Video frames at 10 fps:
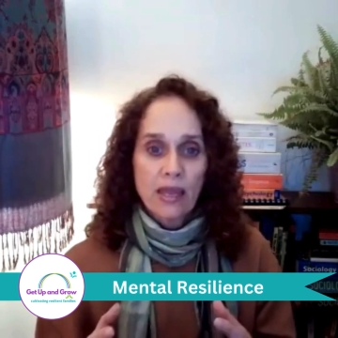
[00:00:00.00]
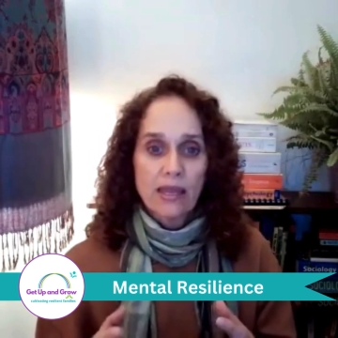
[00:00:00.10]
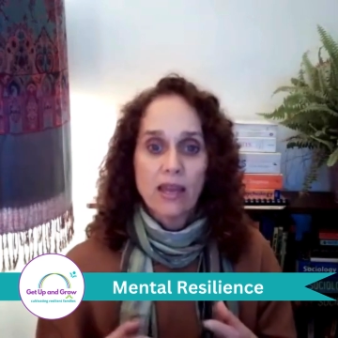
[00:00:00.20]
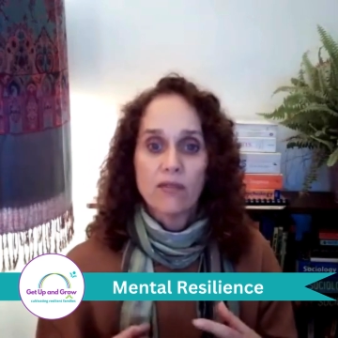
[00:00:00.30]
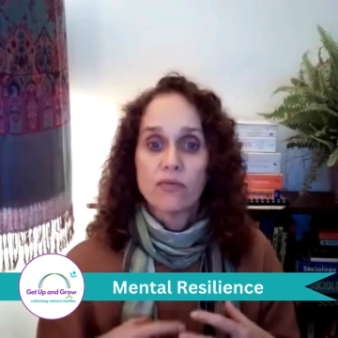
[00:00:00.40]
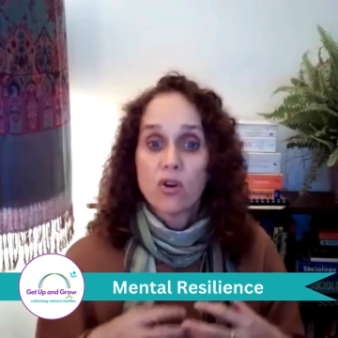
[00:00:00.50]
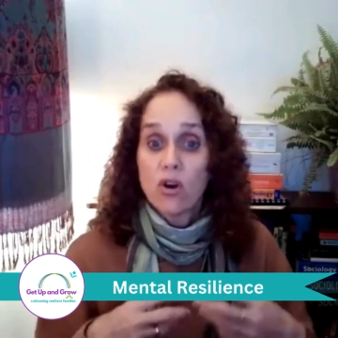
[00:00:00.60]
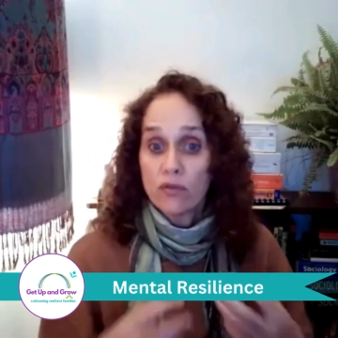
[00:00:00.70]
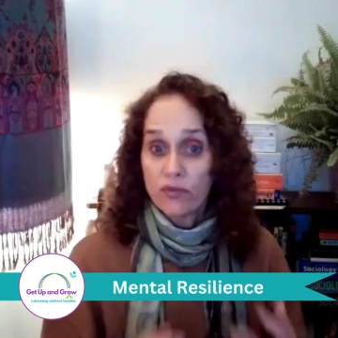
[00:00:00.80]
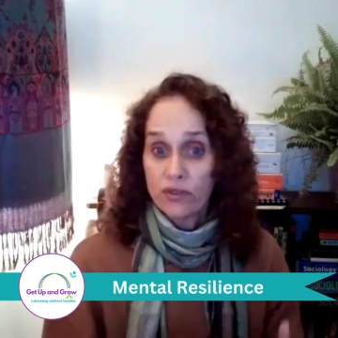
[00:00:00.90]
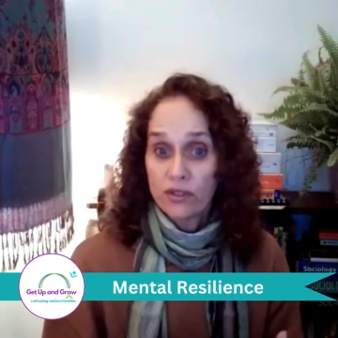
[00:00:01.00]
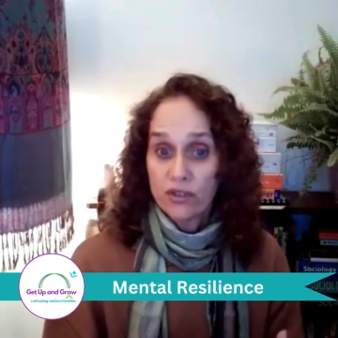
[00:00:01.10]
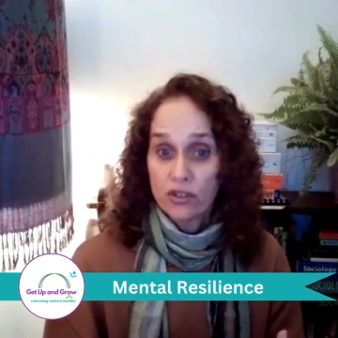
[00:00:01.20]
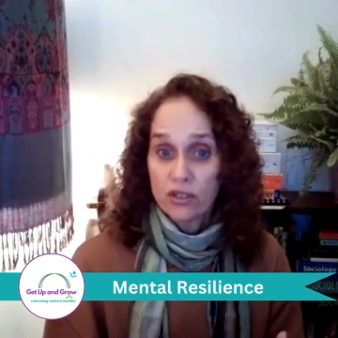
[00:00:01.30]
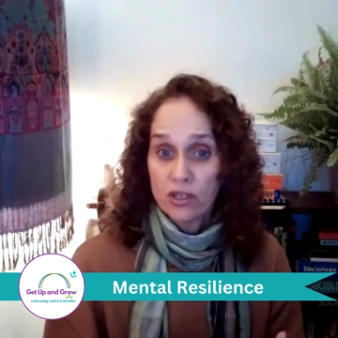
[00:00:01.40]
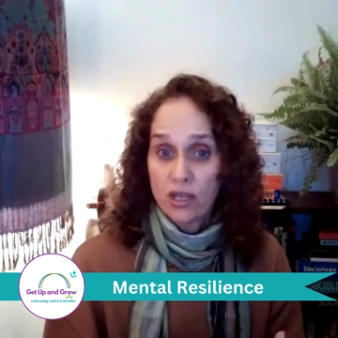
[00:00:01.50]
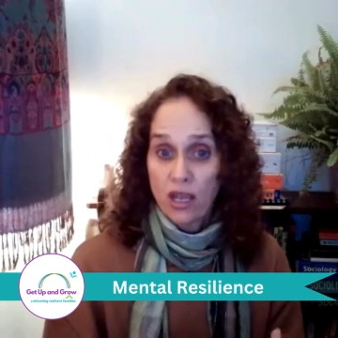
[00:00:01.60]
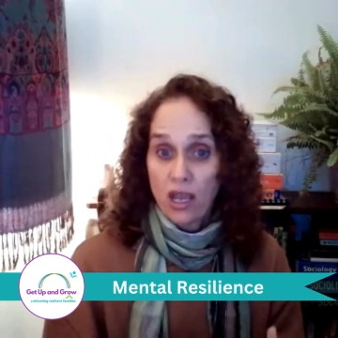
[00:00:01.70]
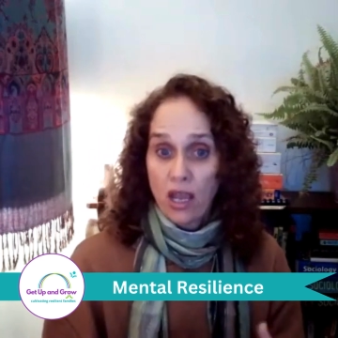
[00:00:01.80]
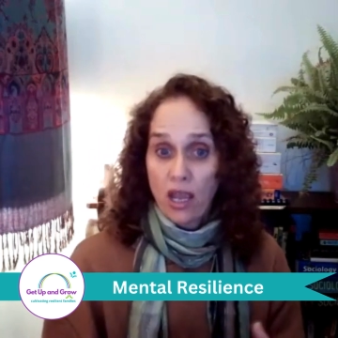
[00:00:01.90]
They have the confidence,
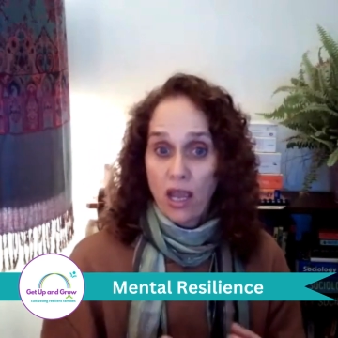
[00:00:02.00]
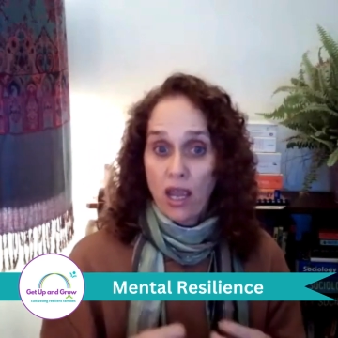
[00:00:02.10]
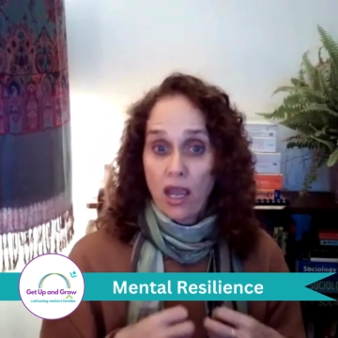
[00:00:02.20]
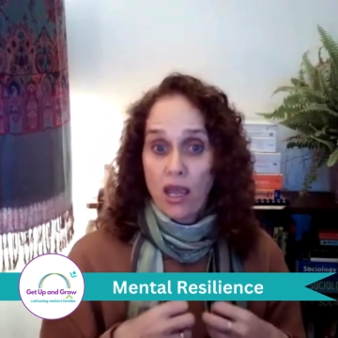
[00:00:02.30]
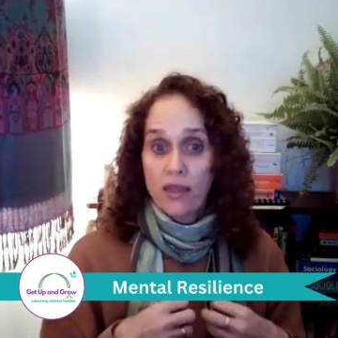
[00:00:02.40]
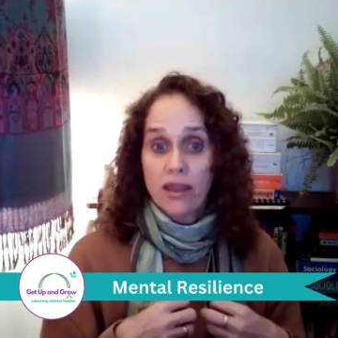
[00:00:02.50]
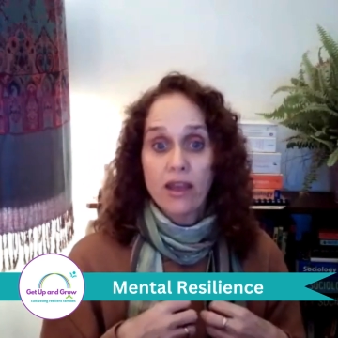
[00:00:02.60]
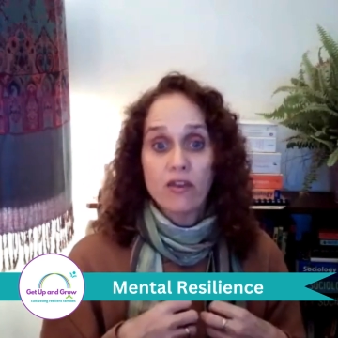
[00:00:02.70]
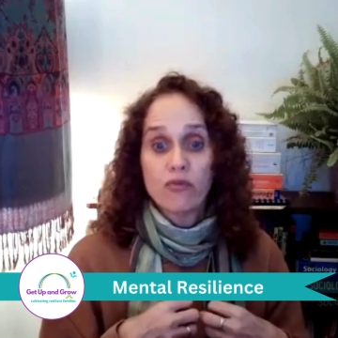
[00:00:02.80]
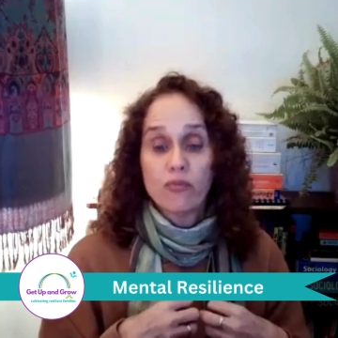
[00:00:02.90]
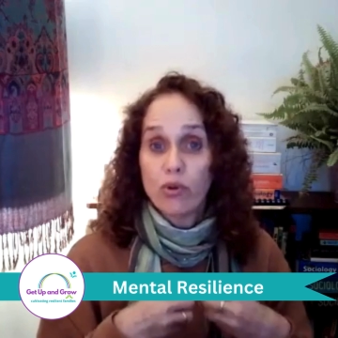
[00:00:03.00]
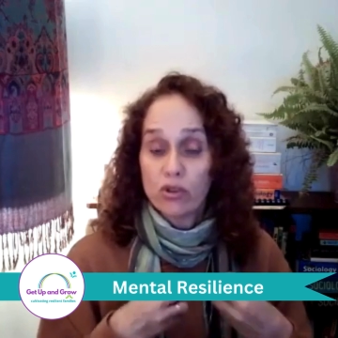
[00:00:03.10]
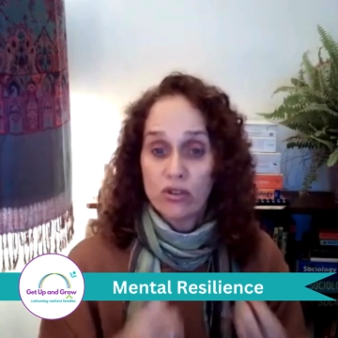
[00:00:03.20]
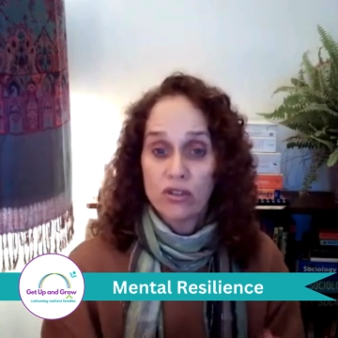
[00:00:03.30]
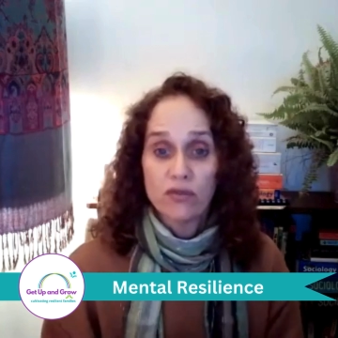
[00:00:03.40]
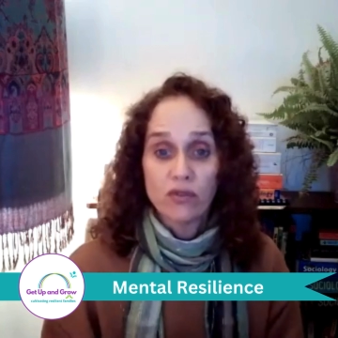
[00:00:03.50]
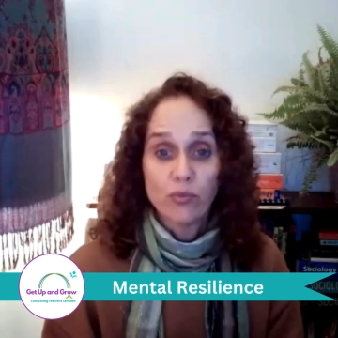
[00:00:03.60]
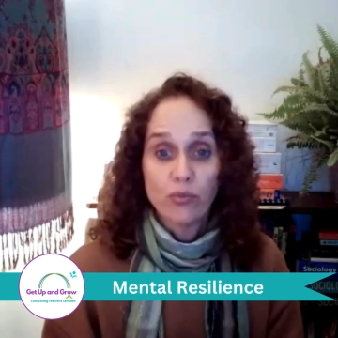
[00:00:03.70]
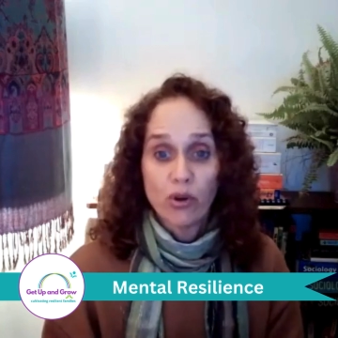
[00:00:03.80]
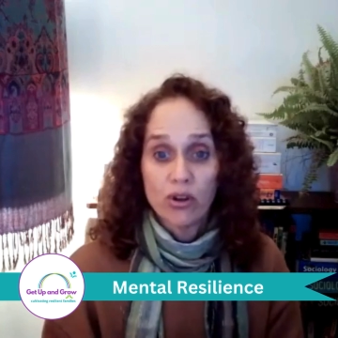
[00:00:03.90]
they have positive
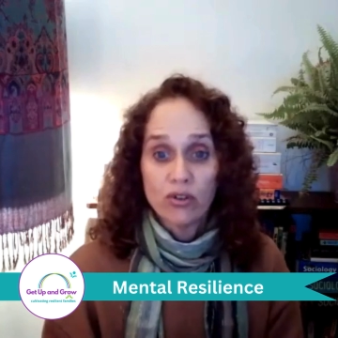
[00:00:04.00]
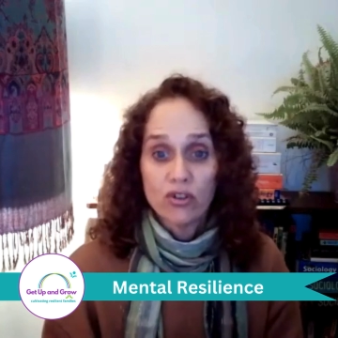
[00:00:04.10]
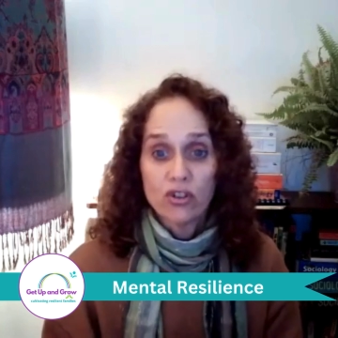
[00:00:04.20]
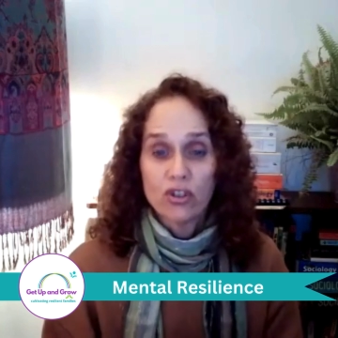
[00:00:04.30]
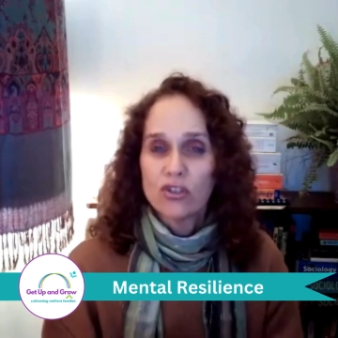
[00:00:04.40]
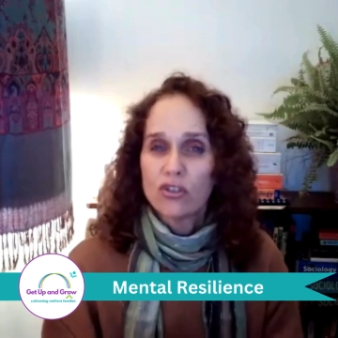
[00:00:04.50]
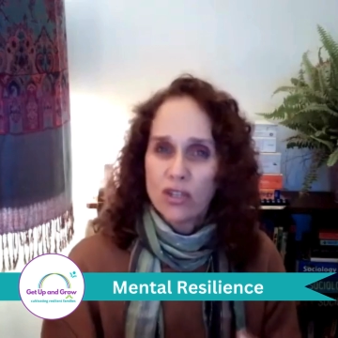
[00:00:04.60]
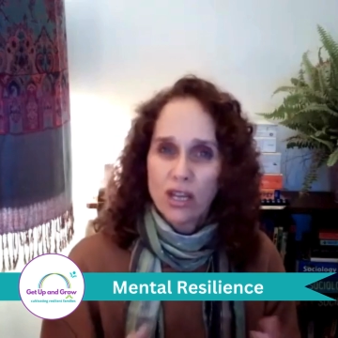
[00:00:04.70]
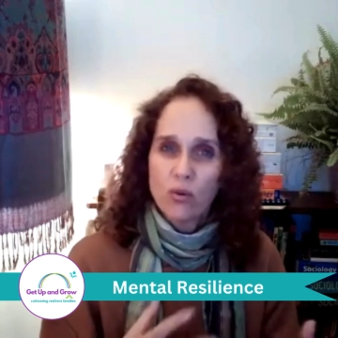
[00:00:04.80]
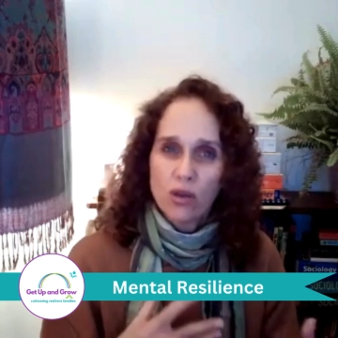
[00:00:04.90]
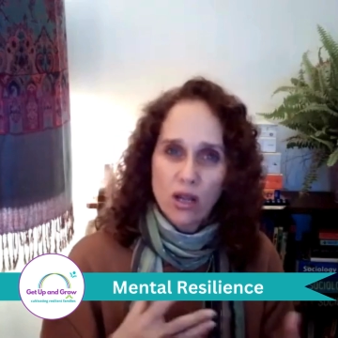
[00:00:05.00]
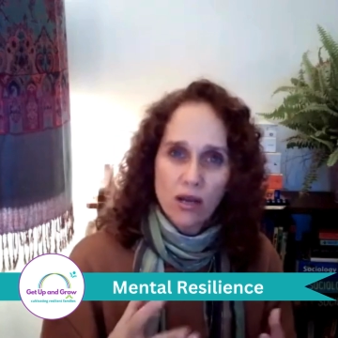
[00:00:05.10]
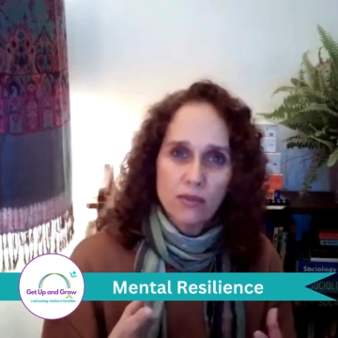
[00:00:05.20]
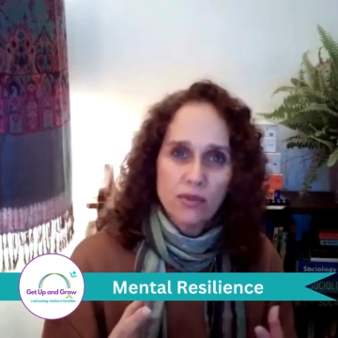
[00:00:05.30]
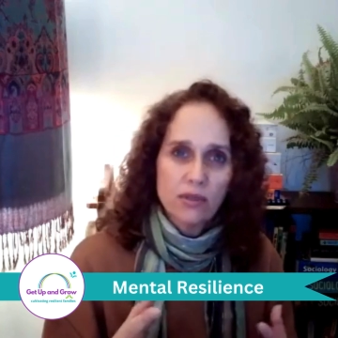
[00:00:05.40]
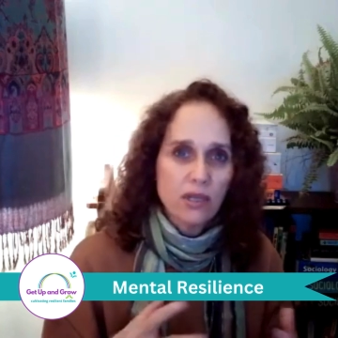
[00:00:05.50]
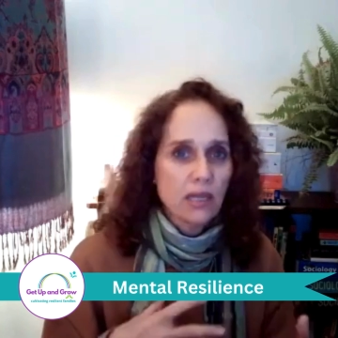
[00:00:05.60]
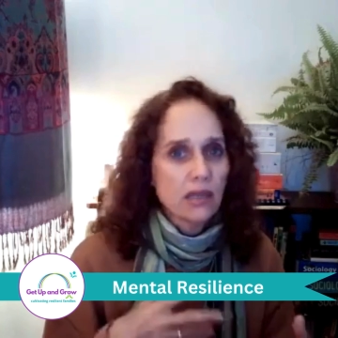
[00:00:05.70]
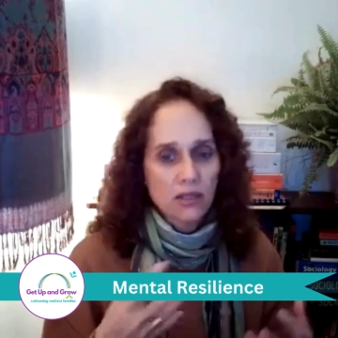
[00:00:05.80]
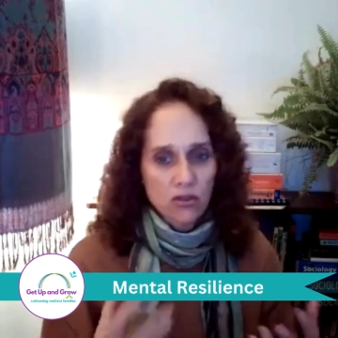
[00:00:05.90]
approach to take what comes
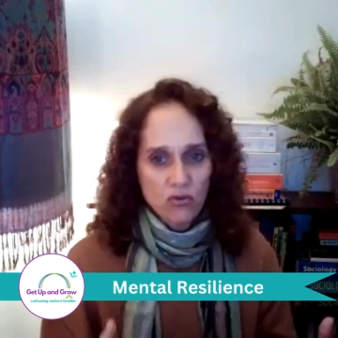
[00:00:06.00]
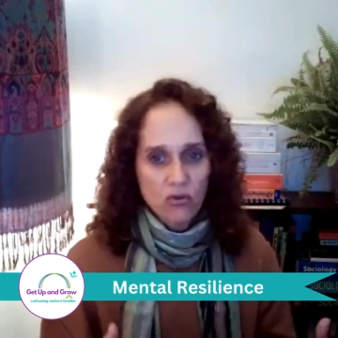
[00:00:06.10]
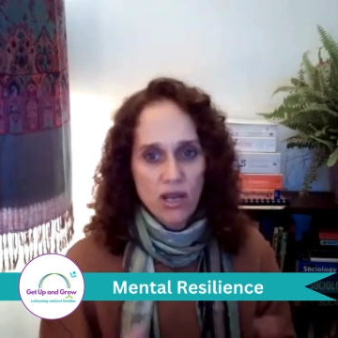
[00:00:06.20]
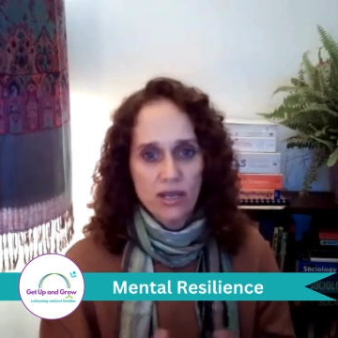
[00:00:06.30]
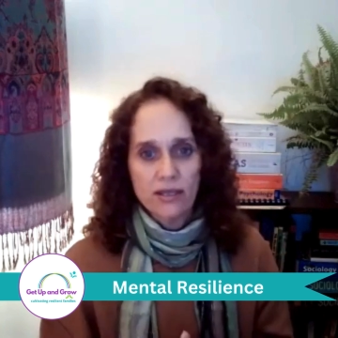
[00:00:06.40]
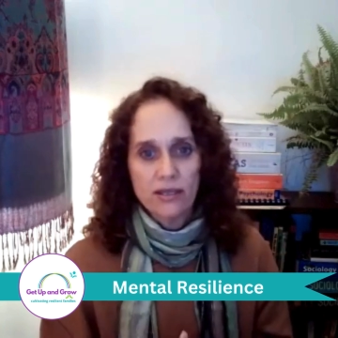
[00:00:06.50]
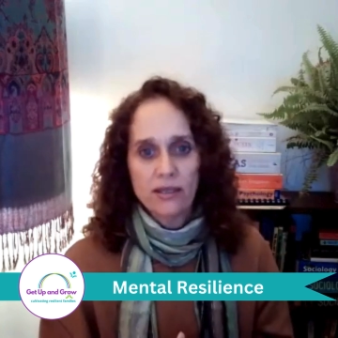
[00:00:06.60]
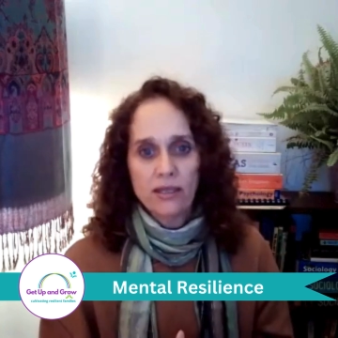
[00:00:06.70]
in their stride.